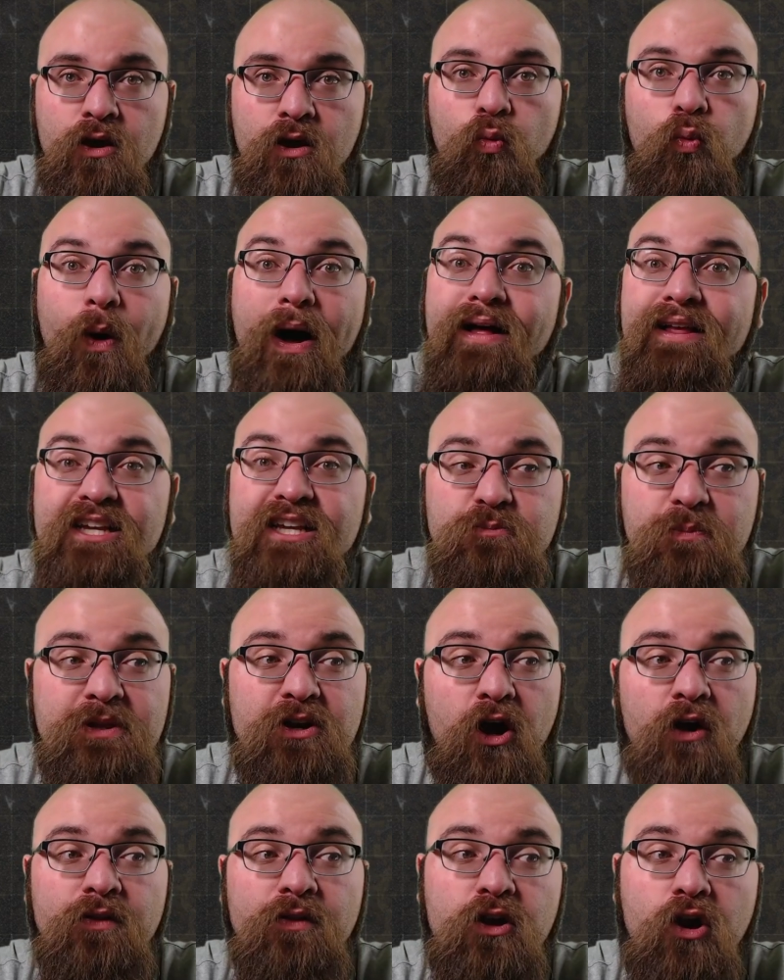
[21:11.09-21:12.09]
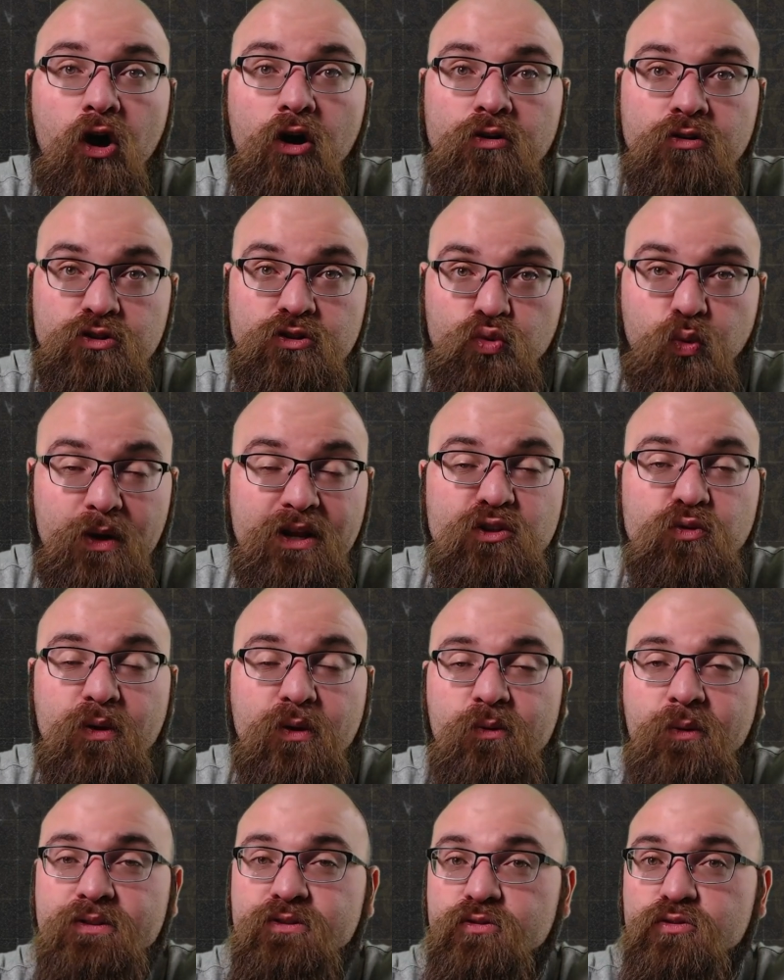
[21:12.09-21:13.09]
While he's been on the Cardinals
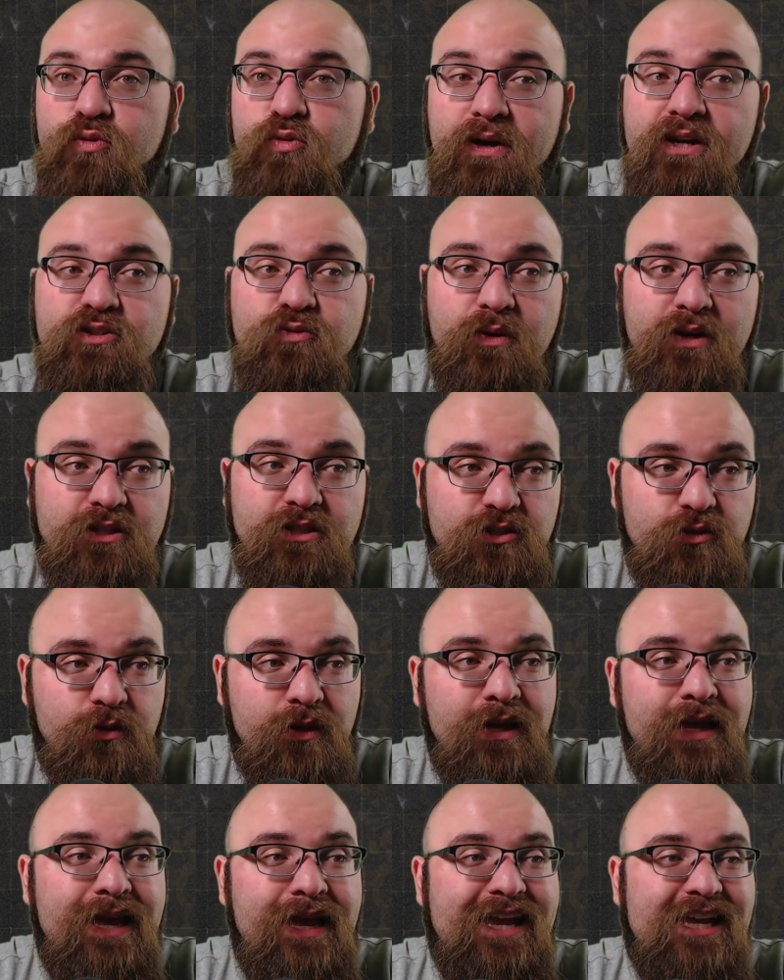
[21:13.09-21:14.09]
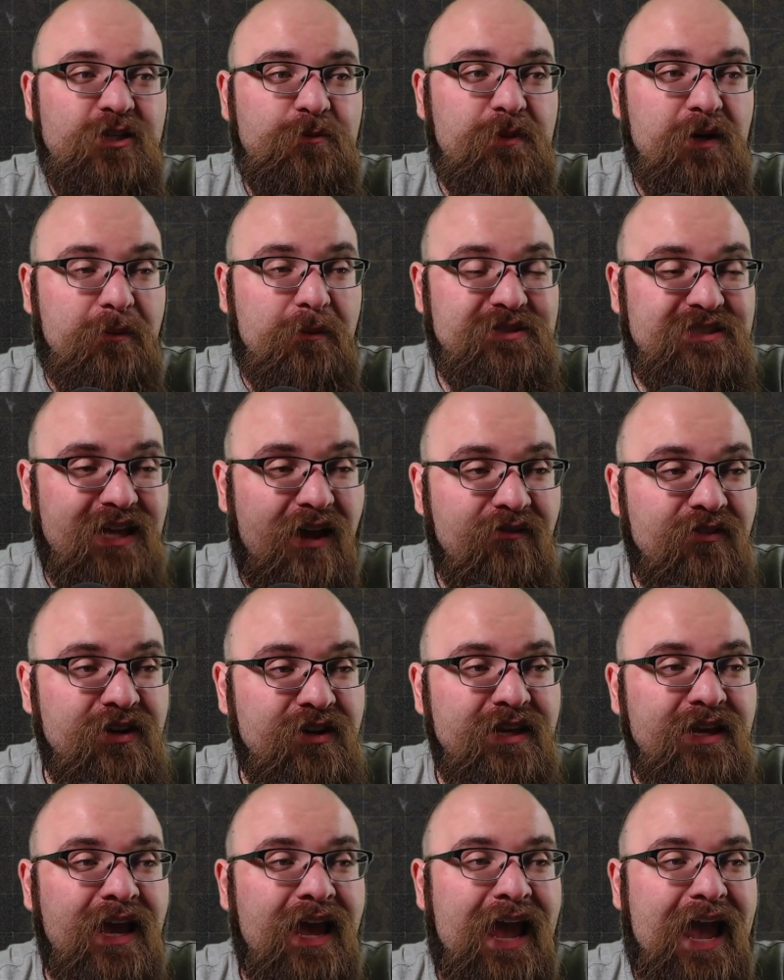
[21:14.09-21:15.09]
2021 through 2022, he's put up
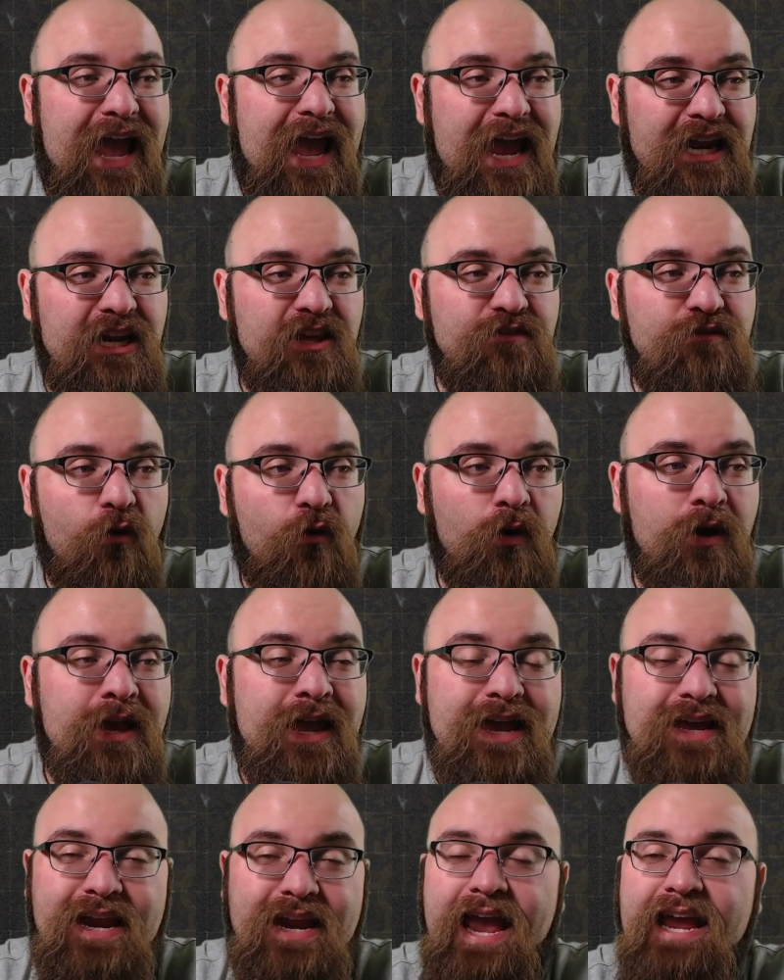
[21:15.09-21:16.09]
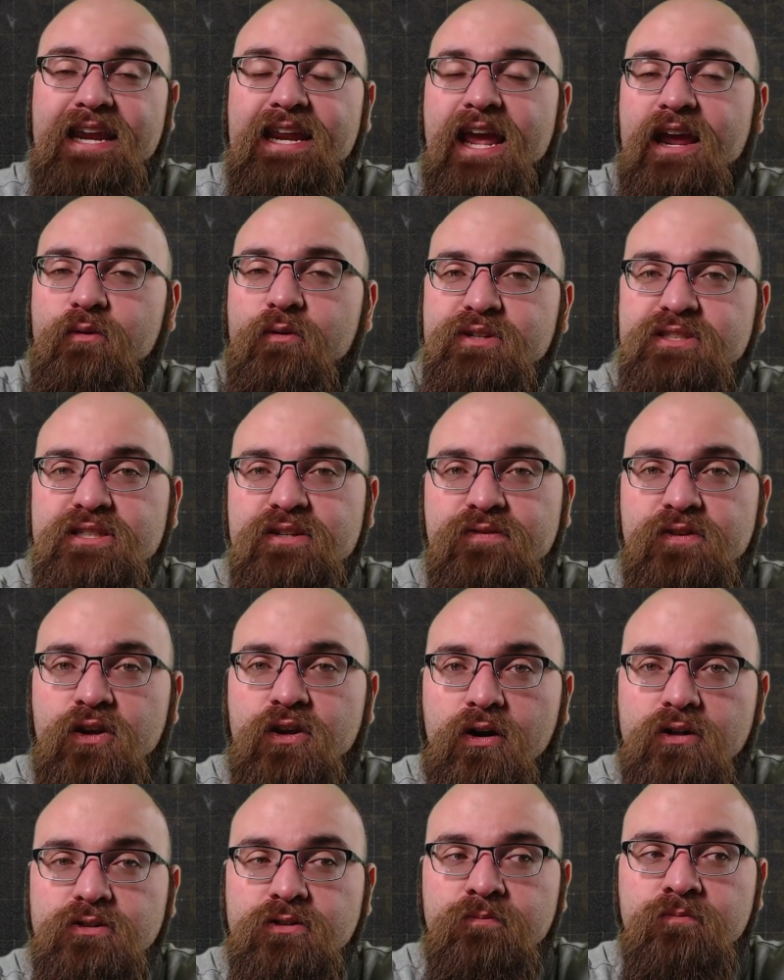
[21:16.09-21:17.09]
70, 84, and 88 receiving
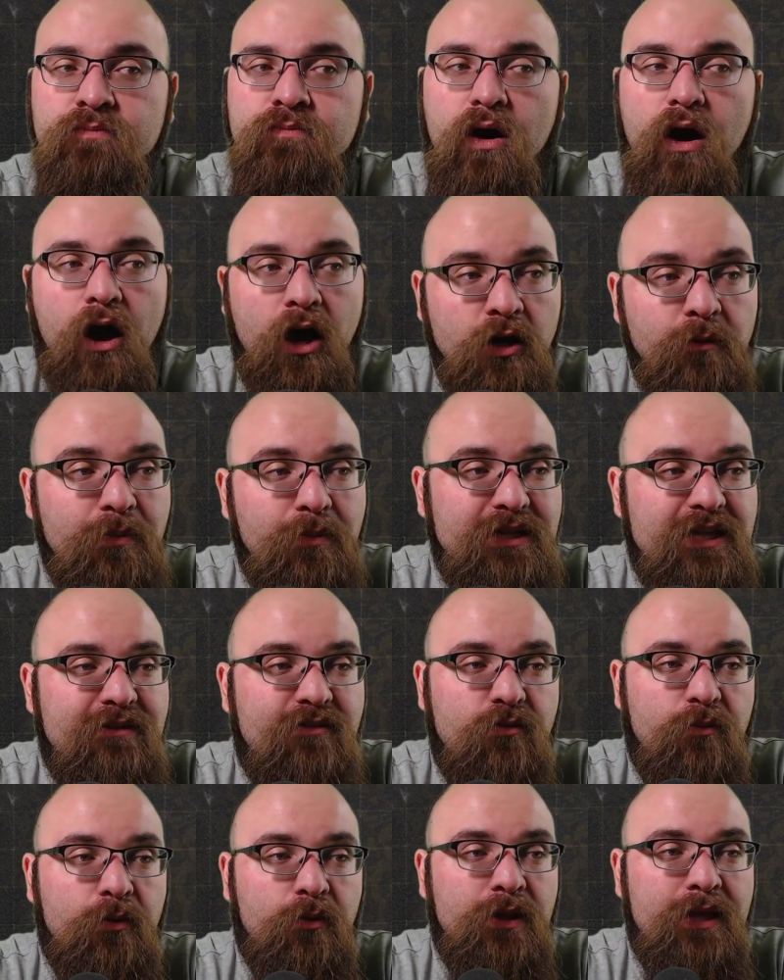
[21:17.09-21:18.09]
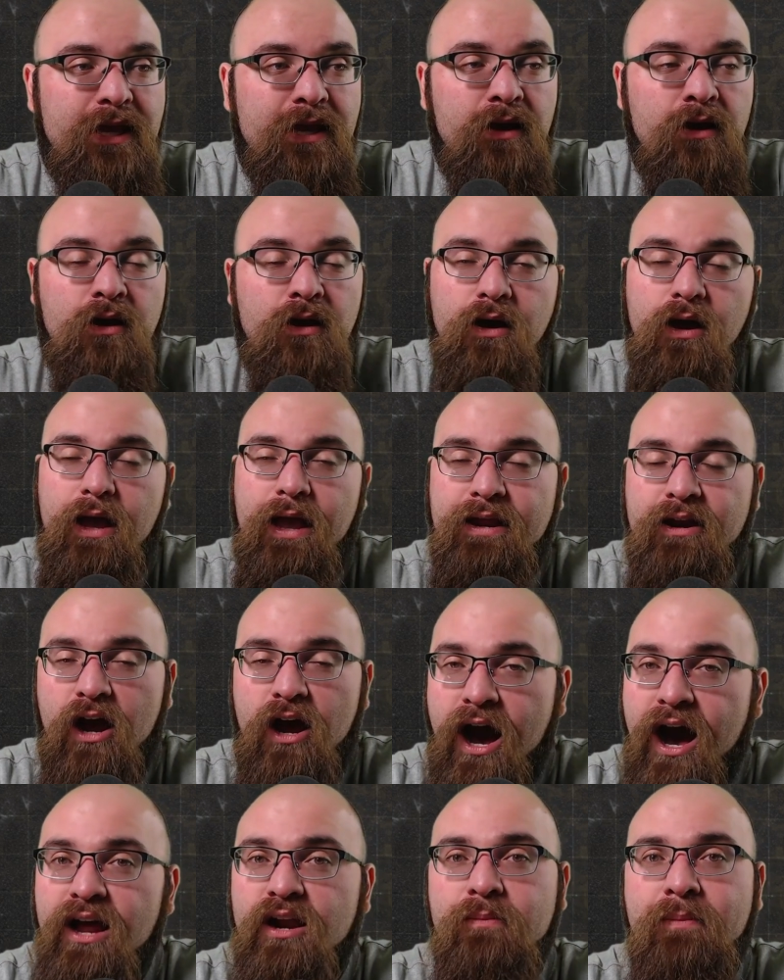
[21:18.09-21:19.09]
yards. Unbelievably, an
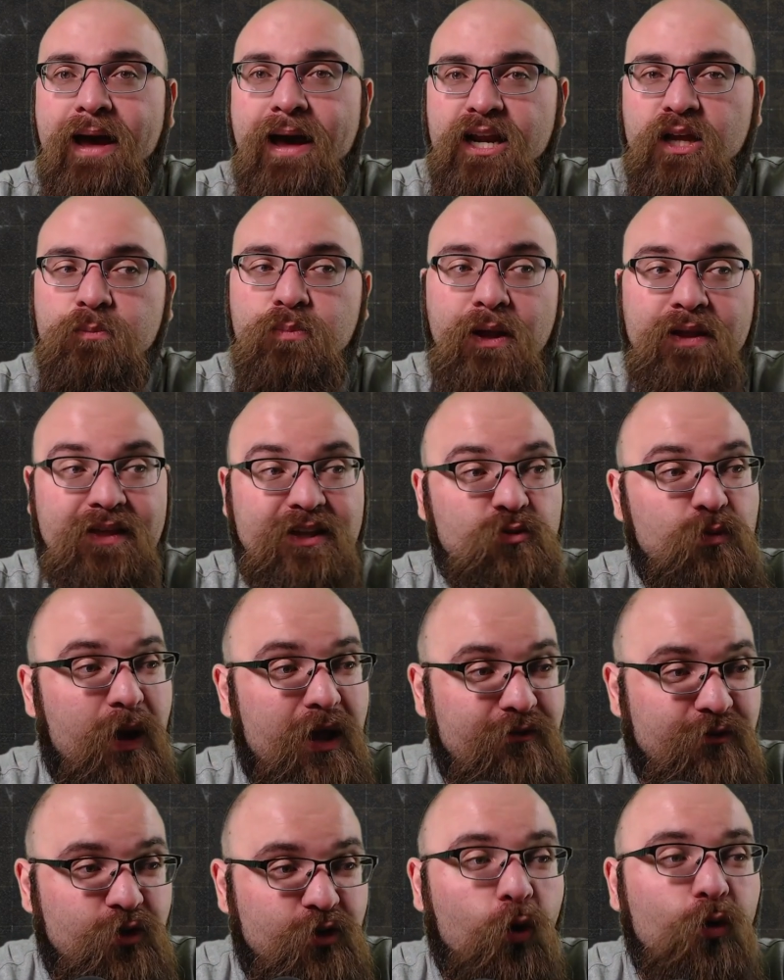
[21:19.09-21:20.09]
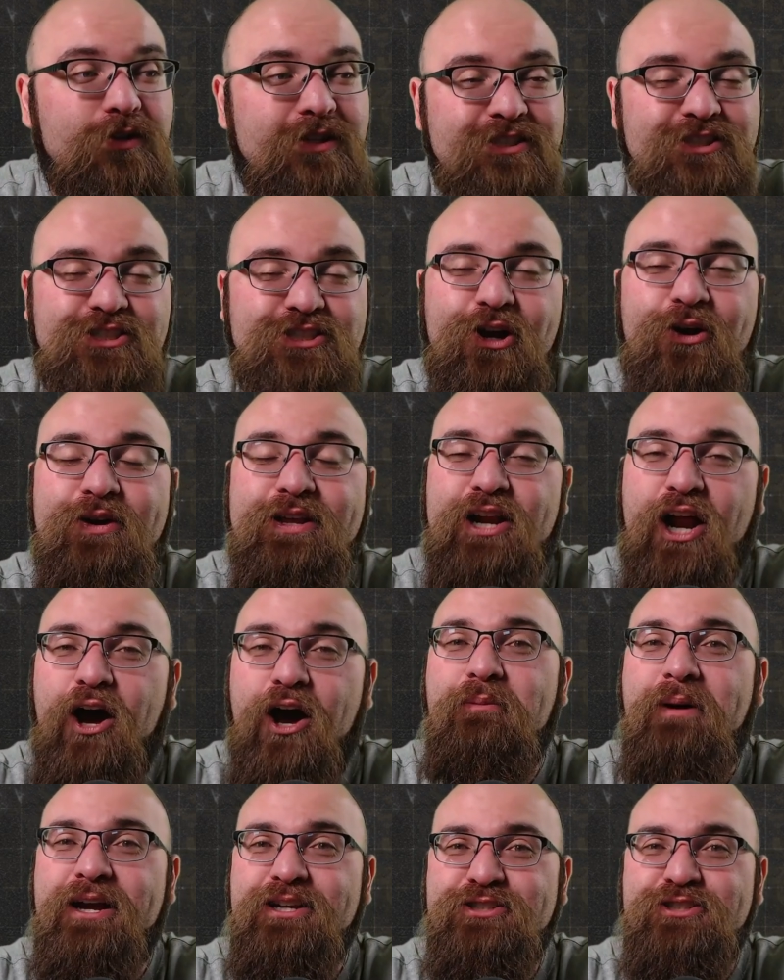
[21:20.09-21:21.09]
automatic play. That's why I've golden started
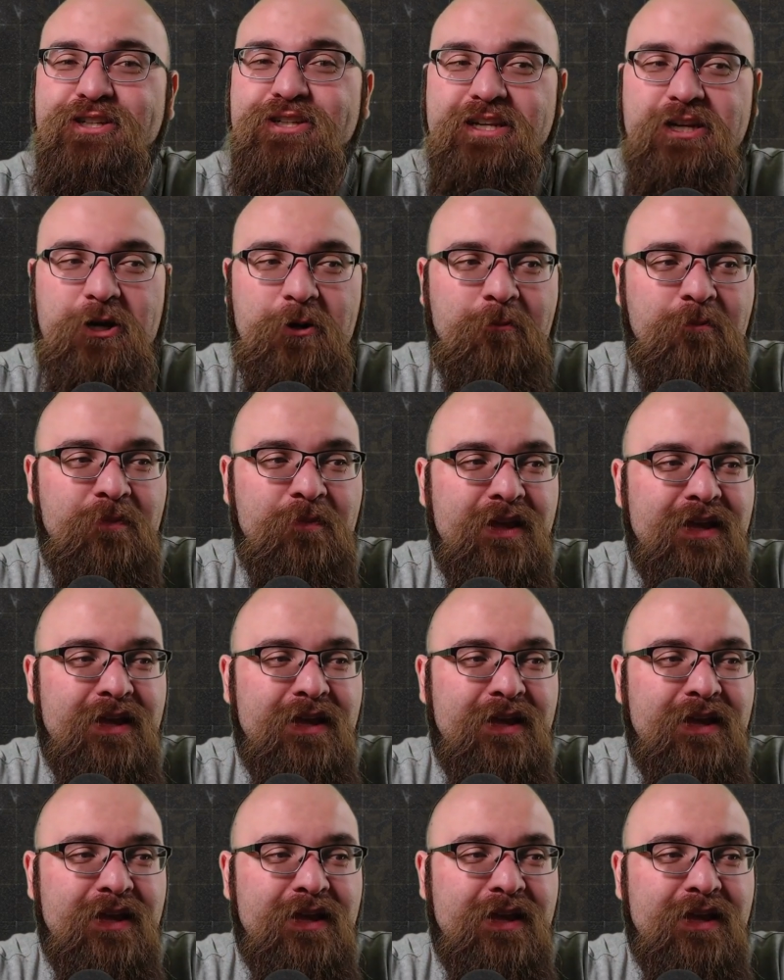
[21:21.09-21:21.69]
on my sheet here.